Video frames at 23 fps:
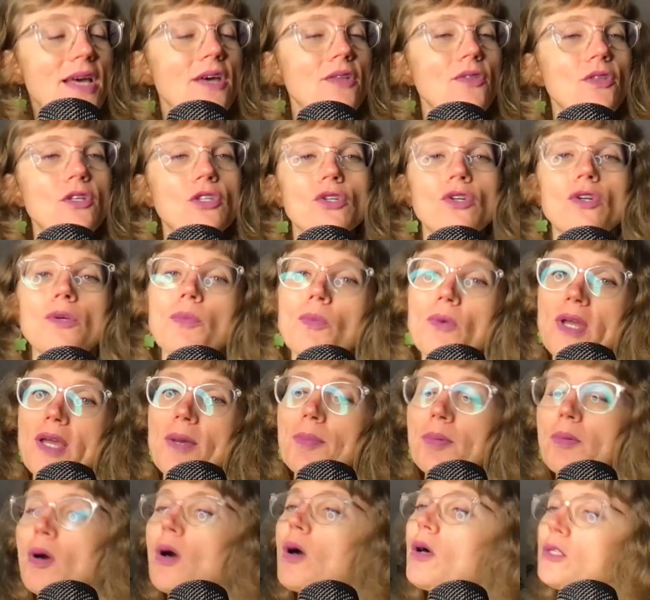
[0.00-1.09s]
The term ramp
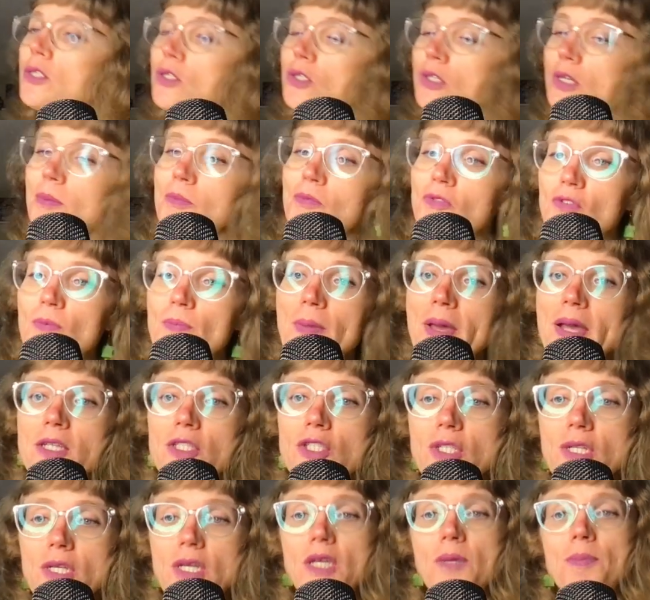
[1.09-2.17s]
also comes from
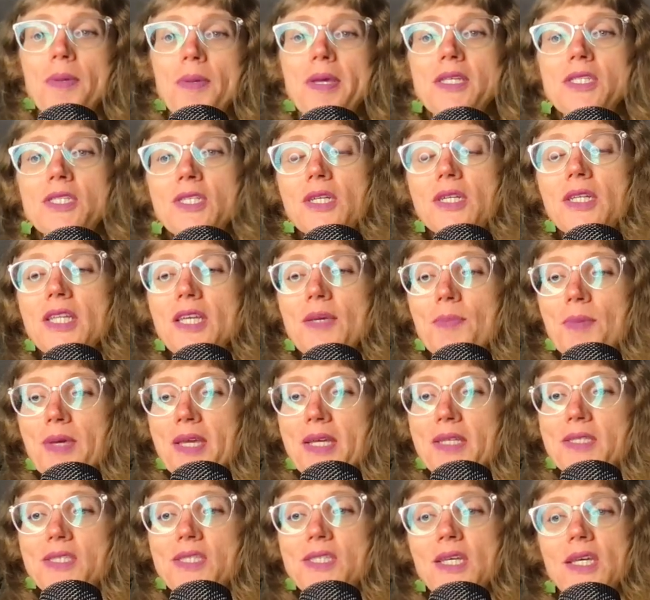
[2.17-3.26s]
Magic. It basically
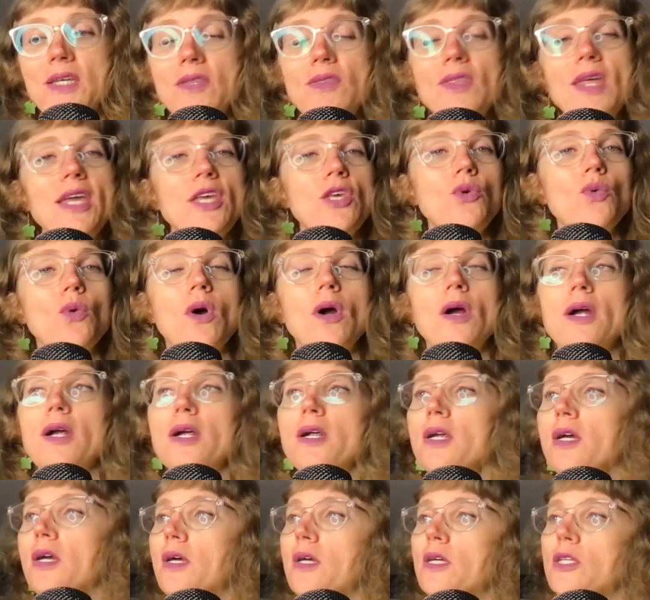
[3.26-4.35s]
means that you are
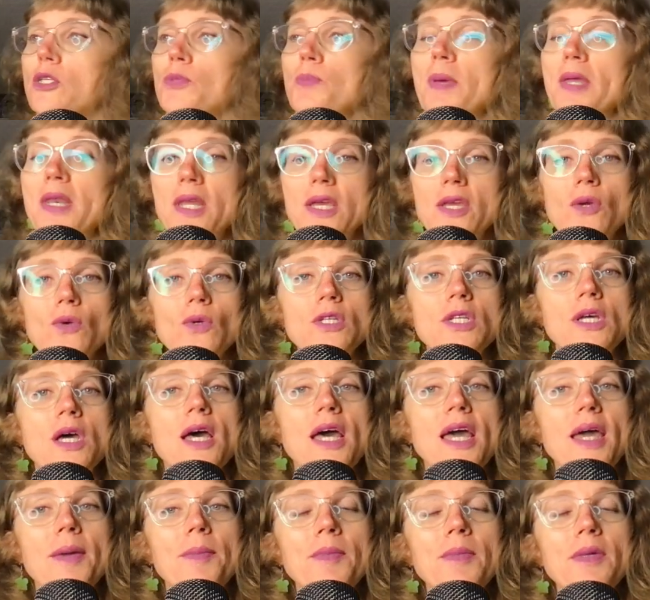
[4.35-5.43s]
spending your
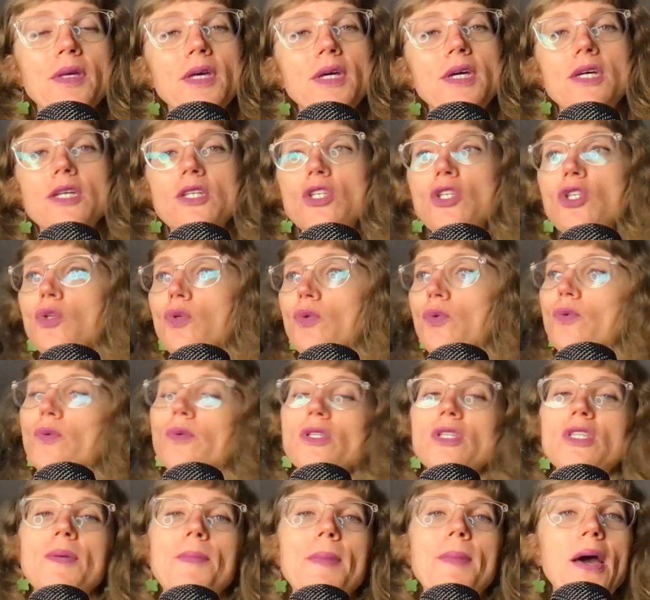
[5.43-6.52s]
time to
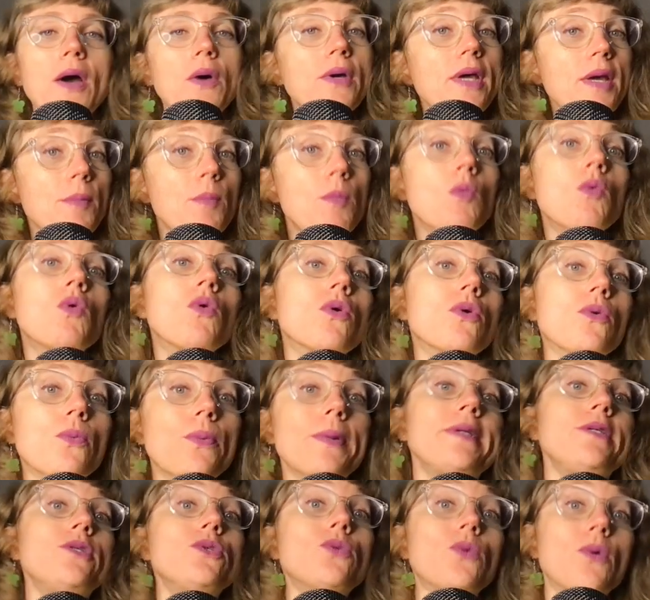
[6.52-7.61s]
somehow get more
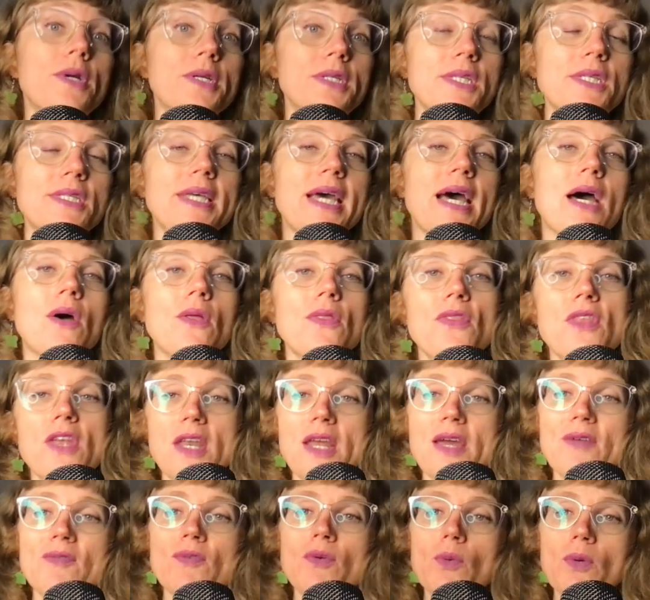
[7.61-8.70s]
resources out than
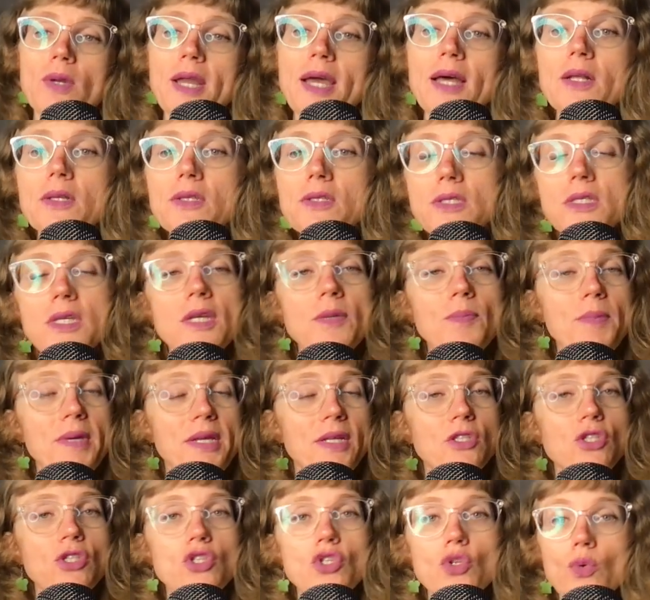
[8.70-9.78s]
everyone else. It
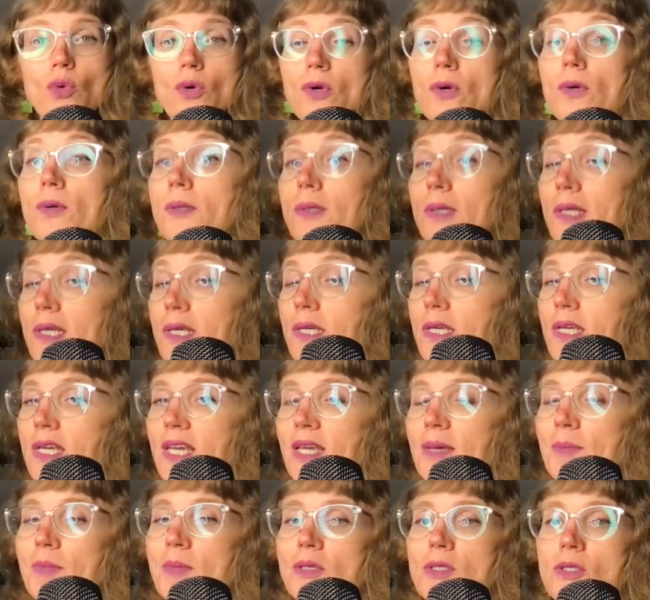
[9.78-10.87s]
means your early
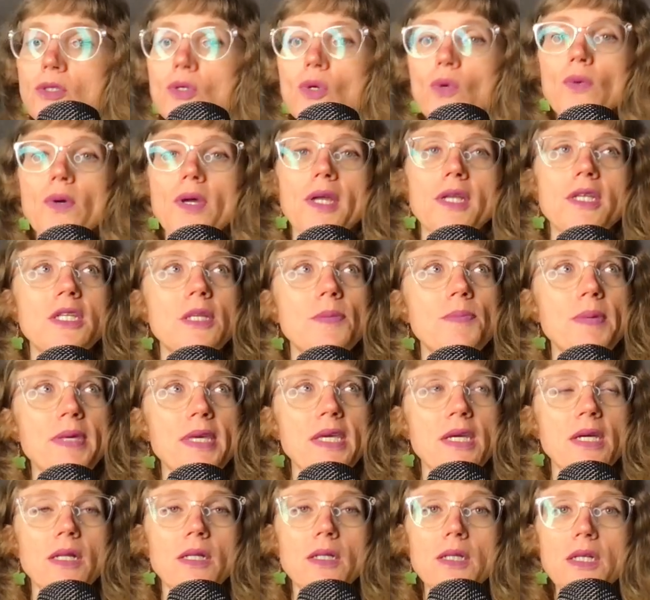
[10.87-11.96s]
game is going to be
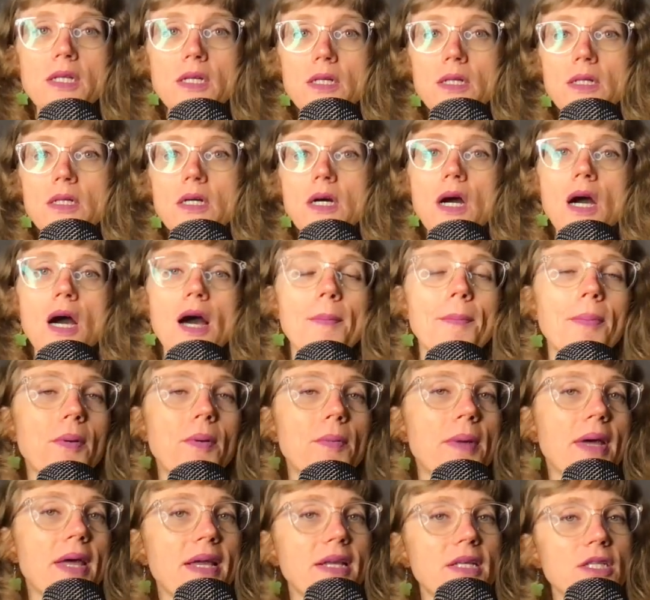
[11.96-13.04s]
a little
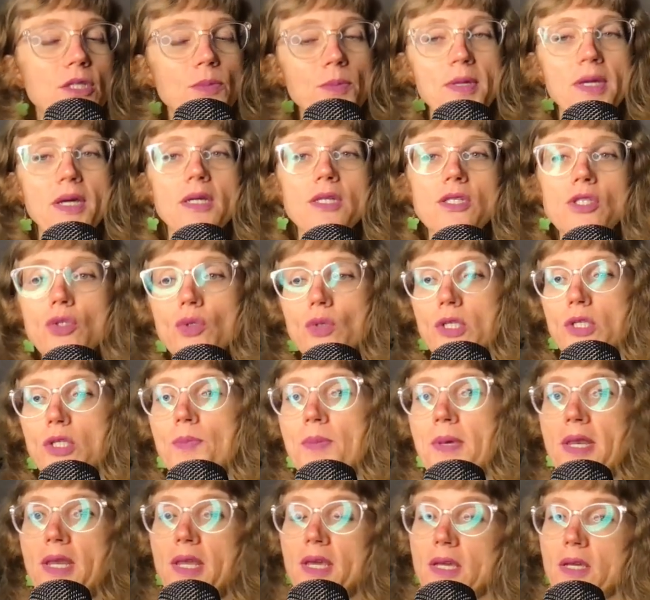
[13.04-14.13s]
compromised because you're
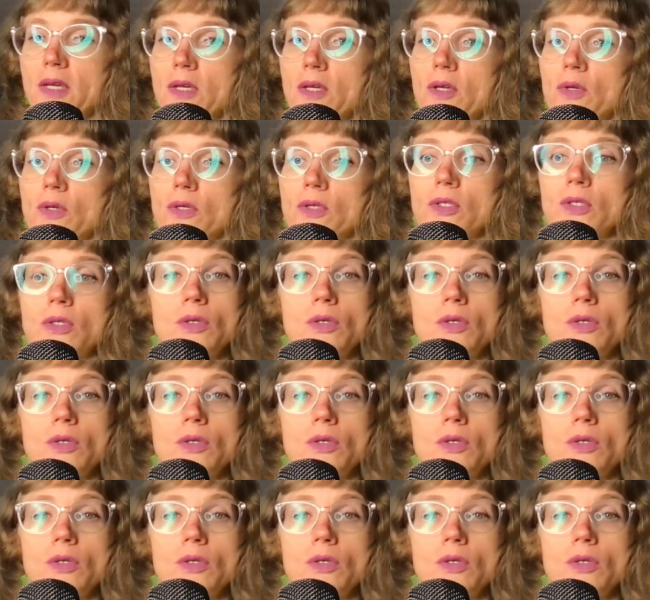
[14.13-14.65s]
spending your